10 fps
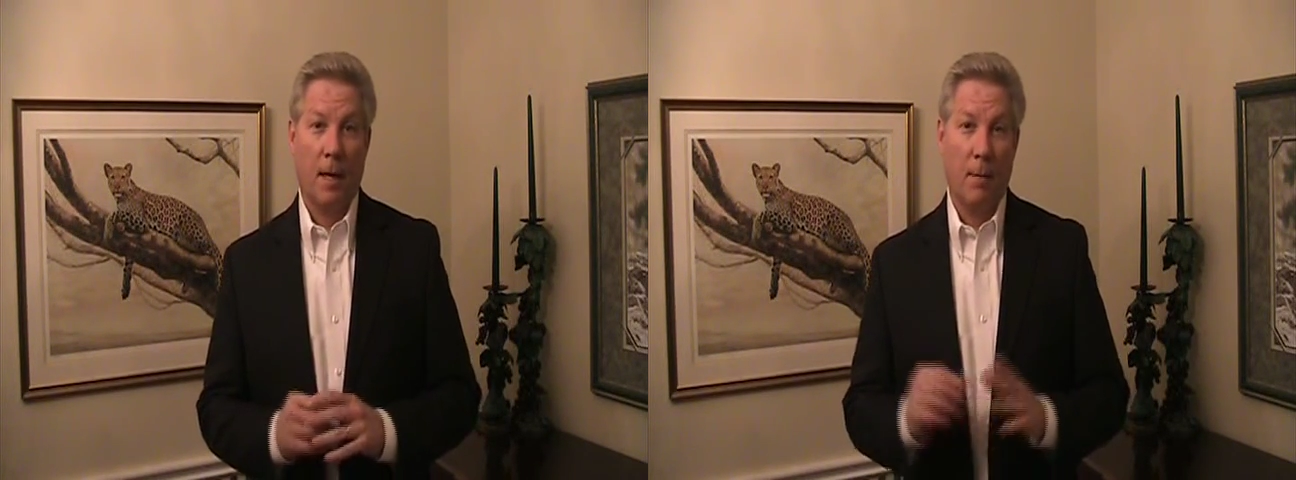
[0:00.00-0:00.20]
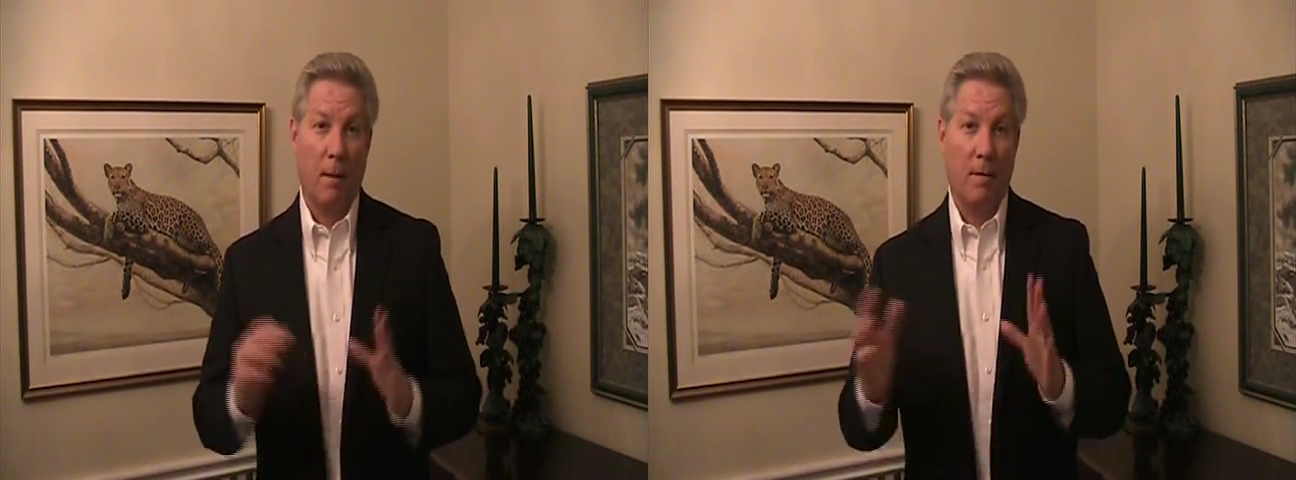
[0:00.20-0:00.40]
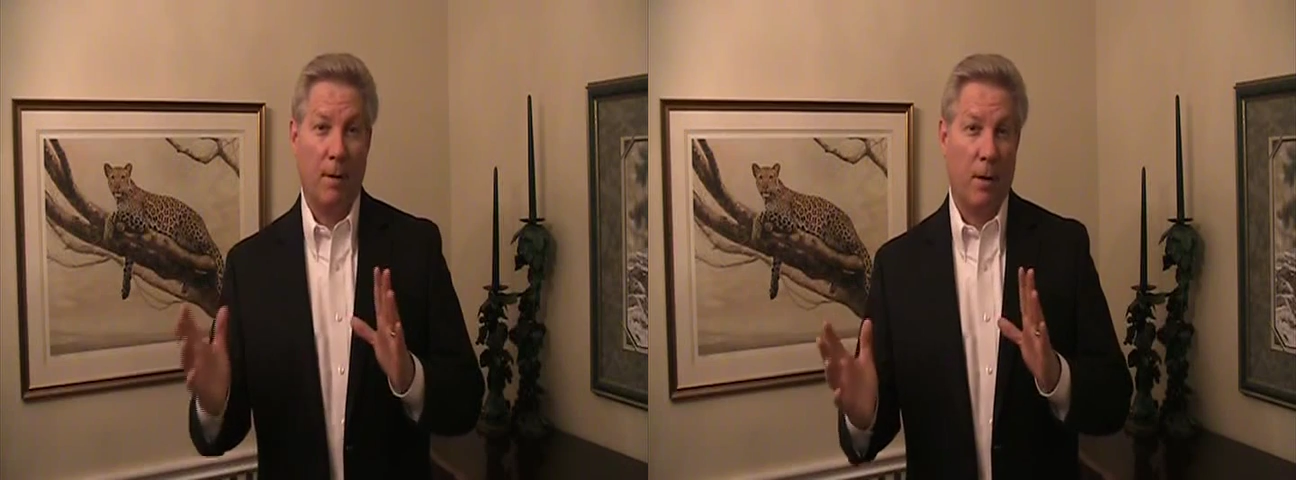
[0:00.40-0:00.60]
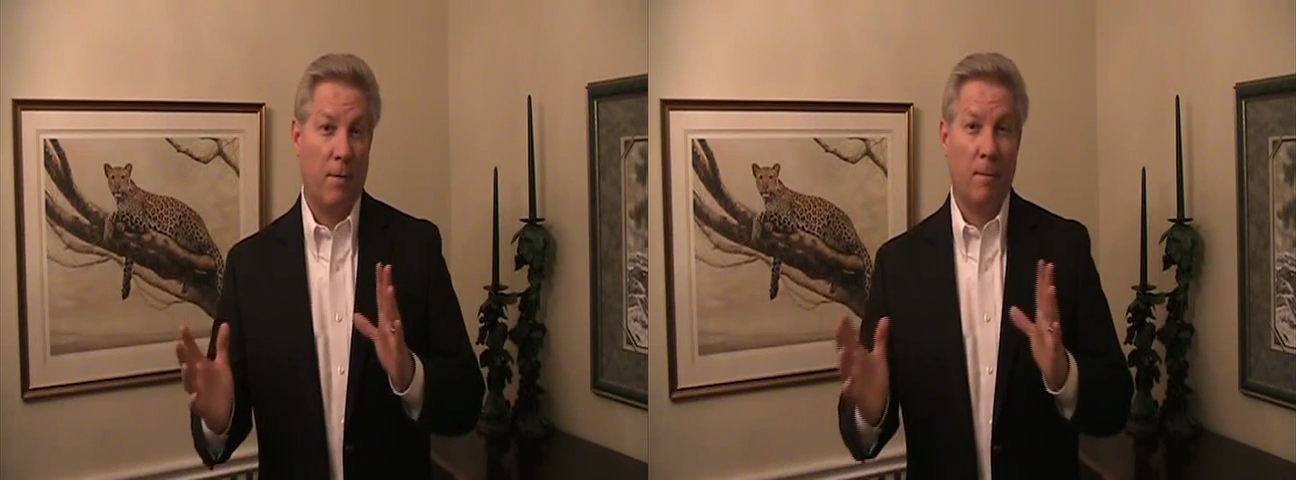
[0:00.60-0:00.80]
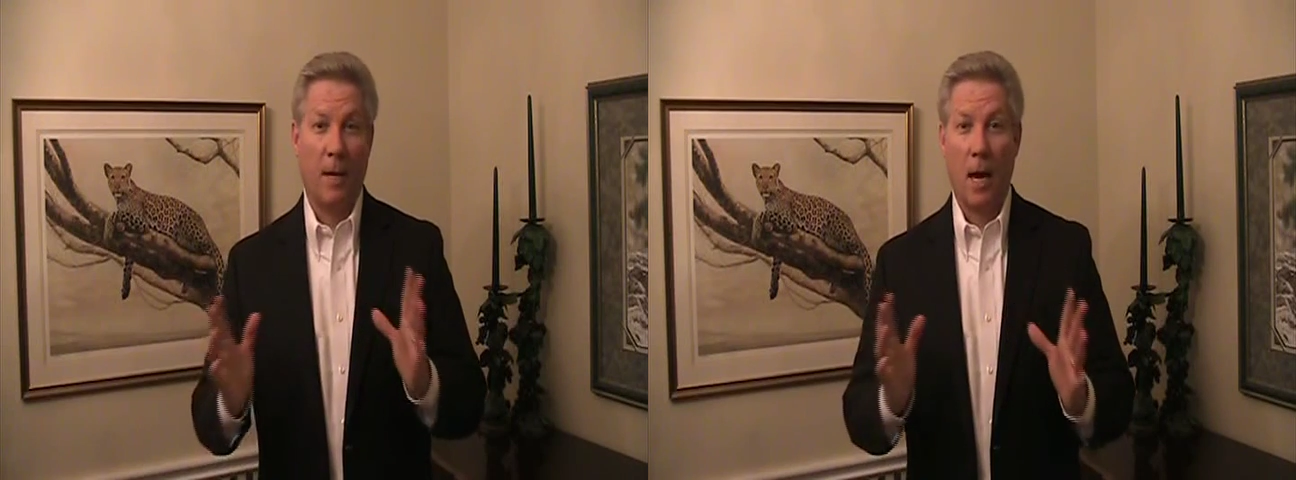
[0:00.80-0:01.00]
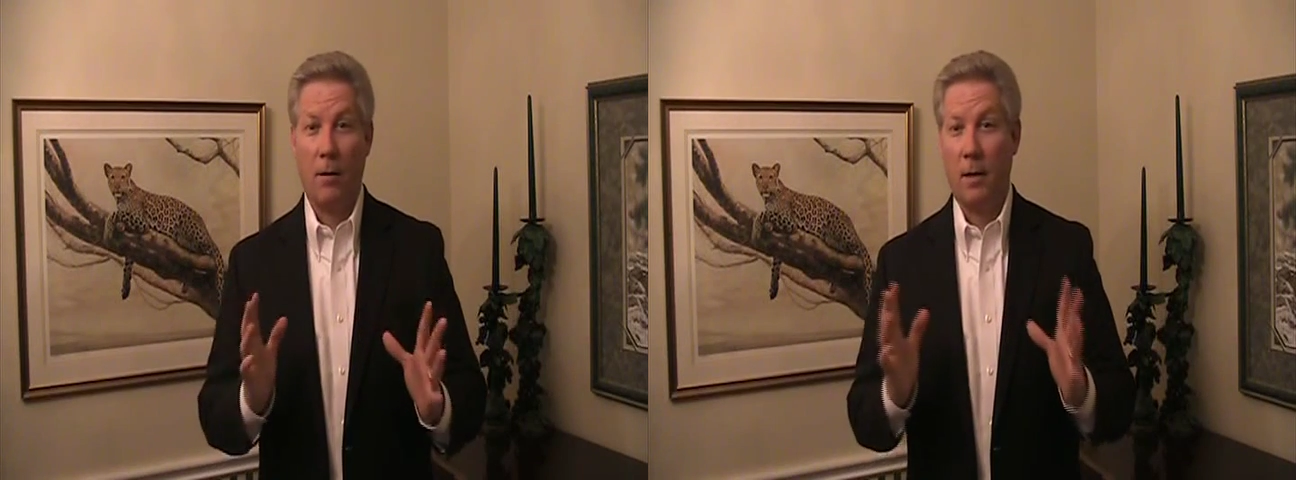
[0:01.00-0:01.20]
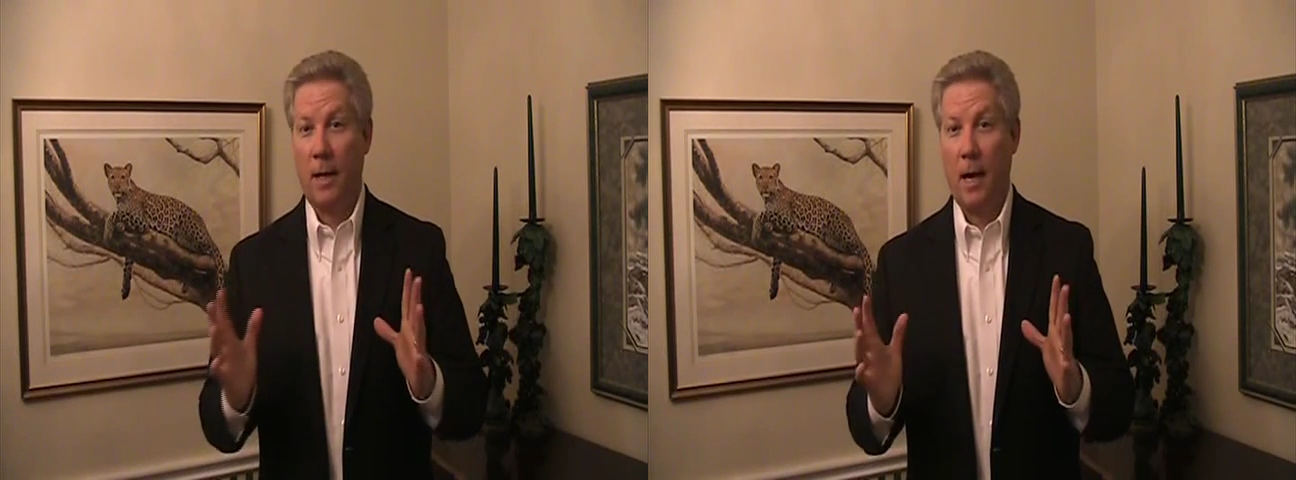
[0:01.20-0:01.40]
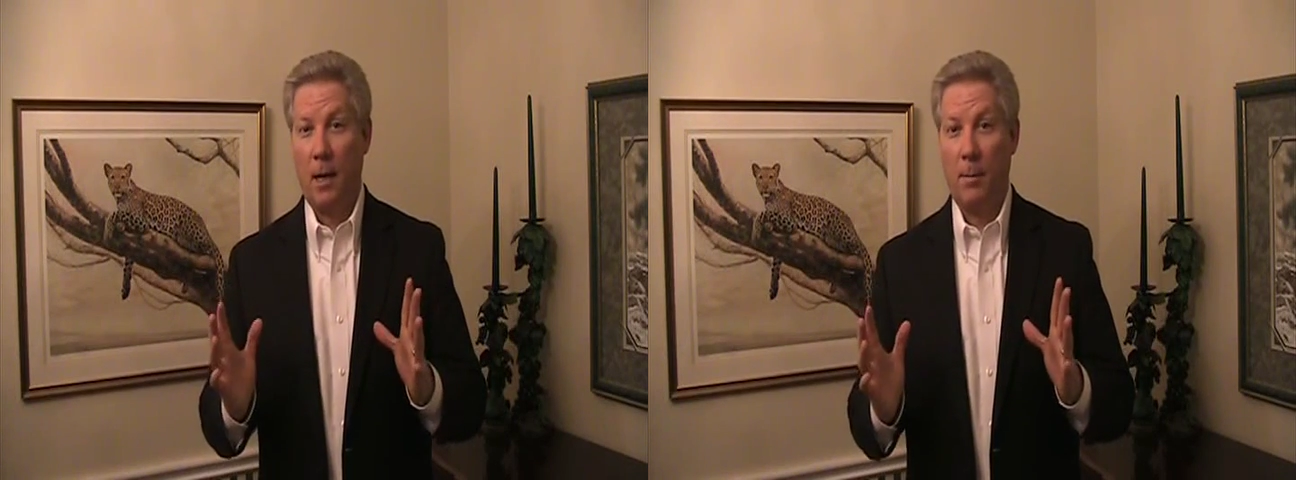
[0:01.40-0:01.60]
It may vary from county to
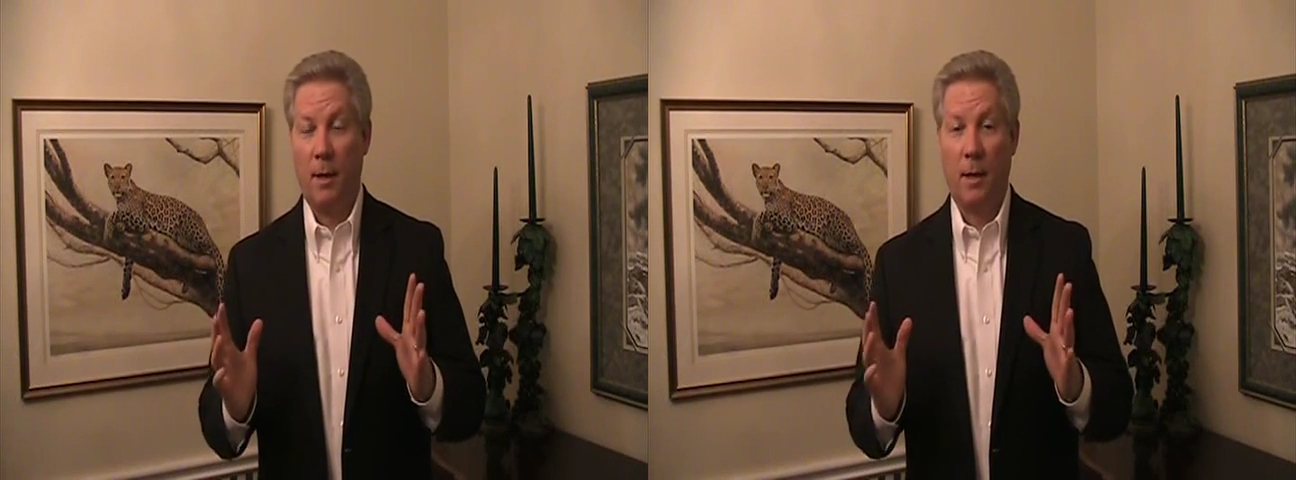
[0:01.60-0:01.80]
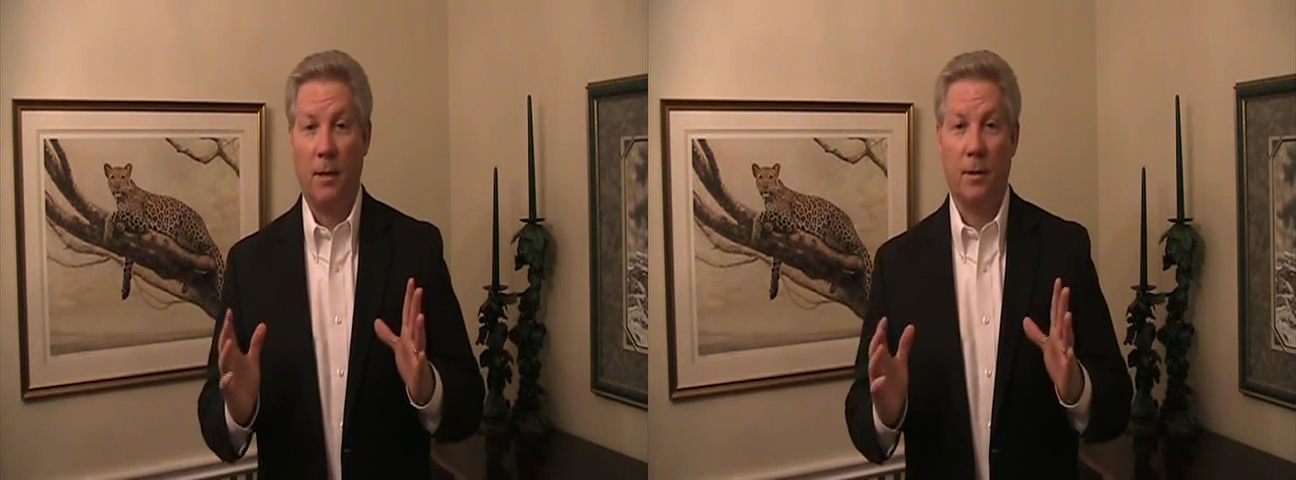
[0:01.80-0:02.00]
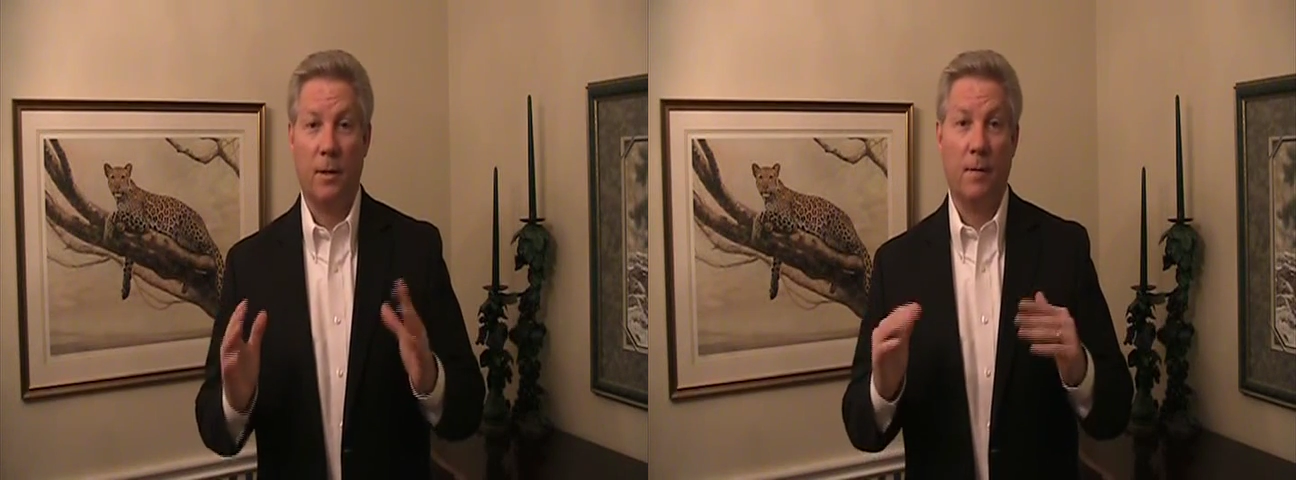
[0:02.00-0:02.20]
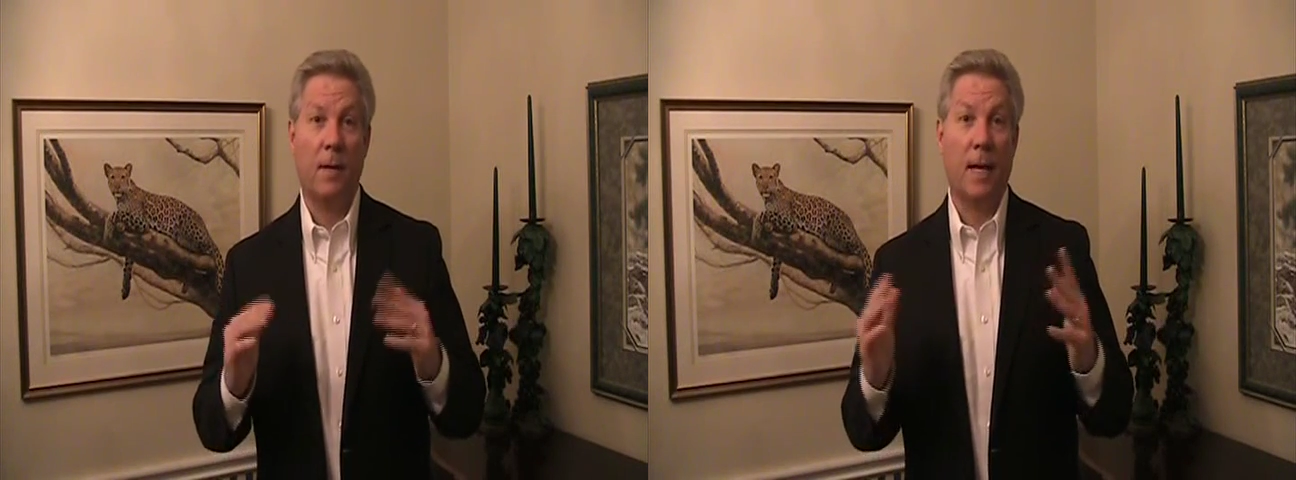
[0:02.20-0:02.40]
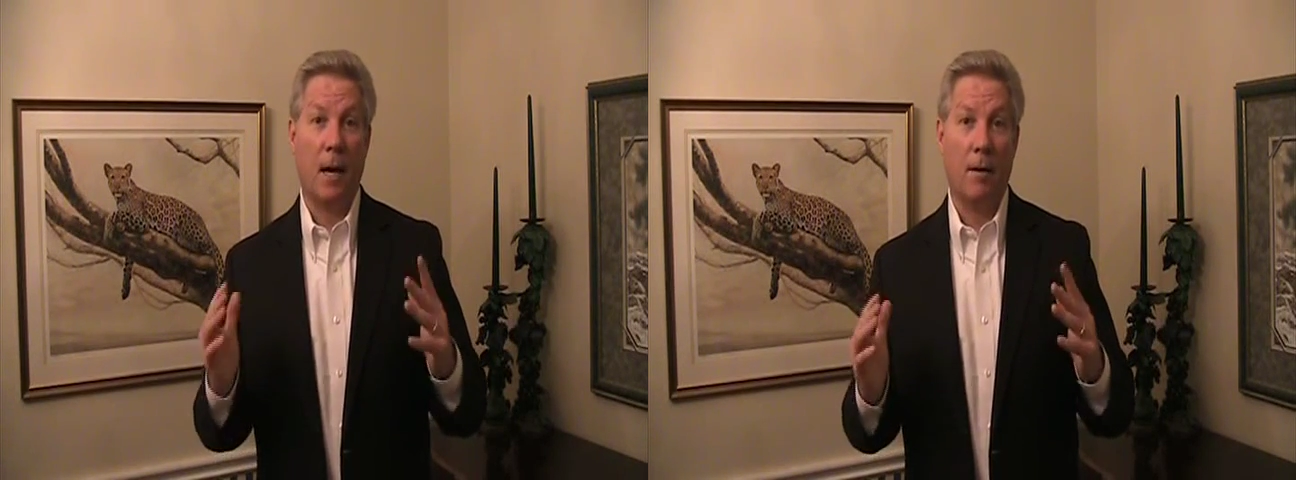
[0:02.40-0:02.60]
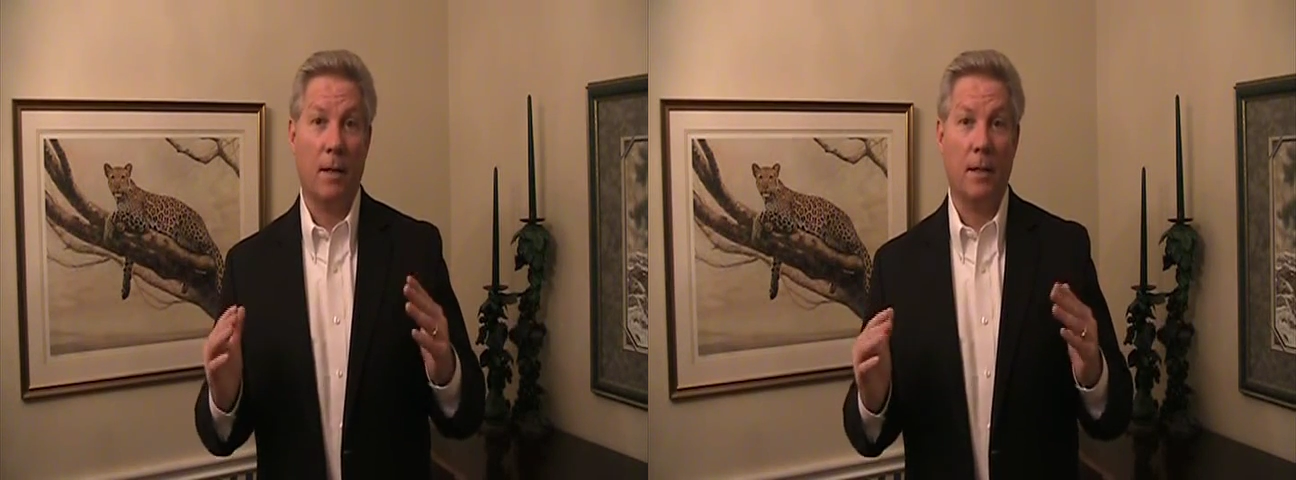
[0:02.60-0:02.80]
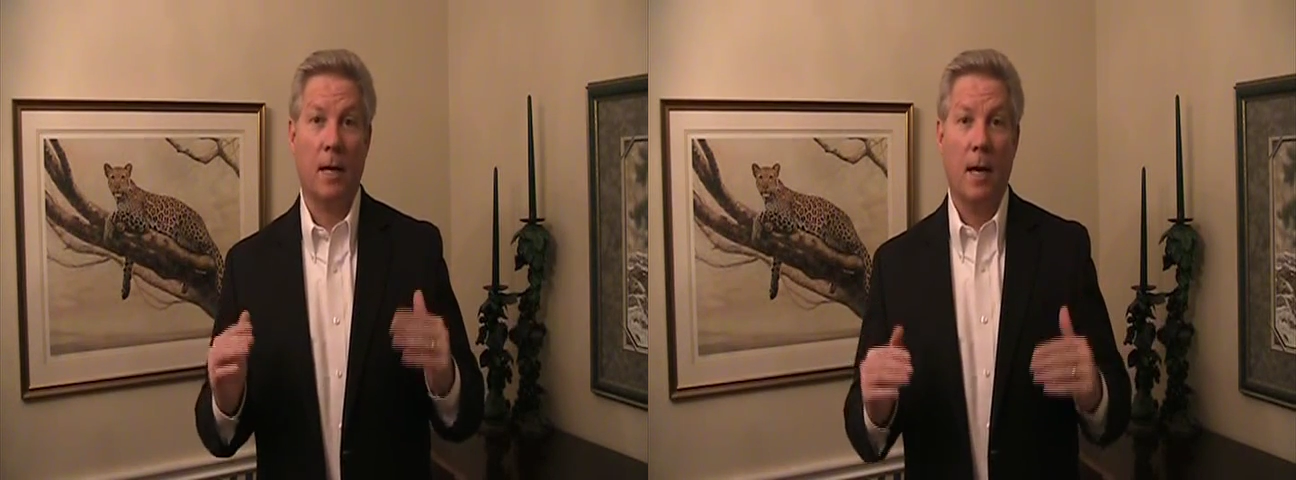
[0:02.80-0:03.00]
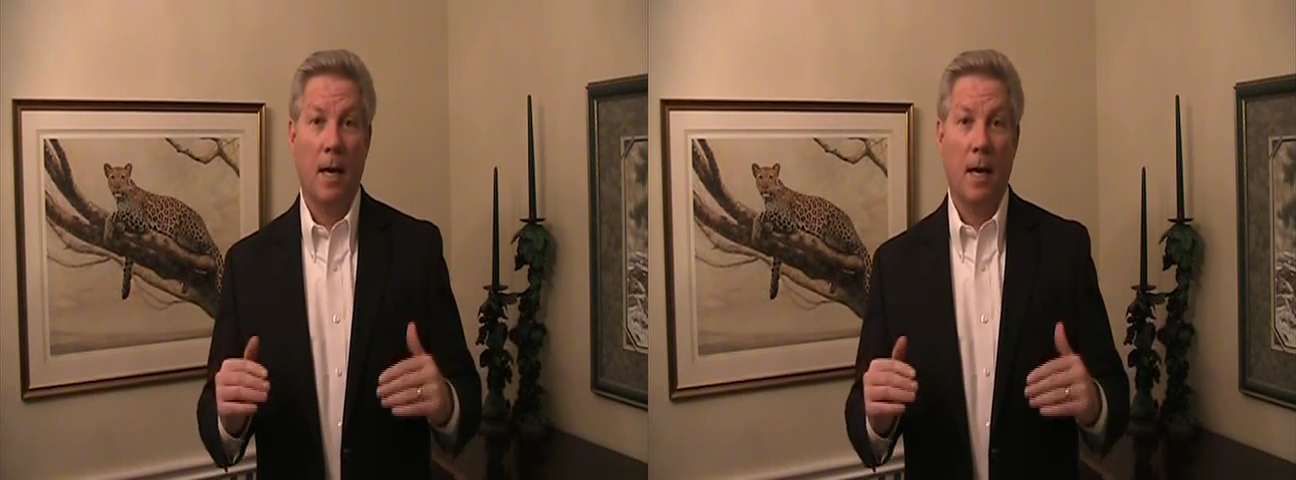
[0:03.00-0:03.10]
county because different counties